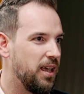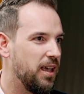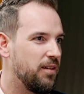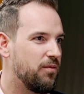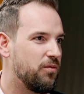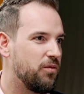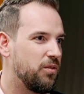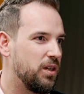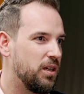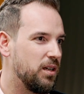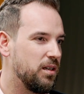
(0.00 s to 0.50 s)

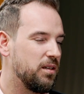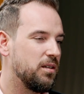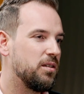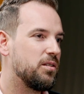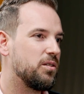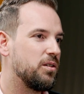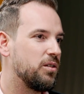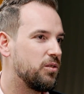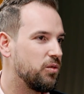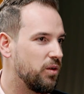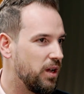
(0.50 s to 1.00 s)
every
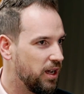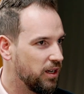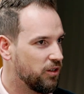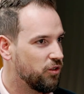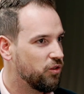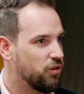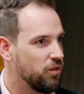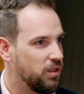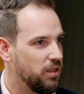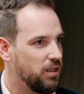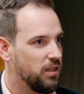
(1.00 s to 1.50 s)
industry to
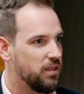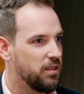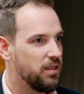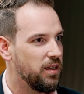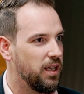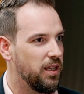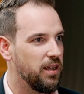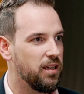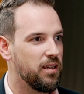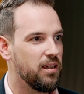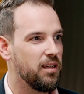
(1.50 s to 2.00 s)
actually
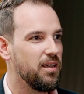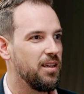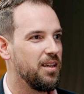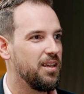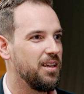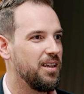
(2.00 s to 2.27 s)
take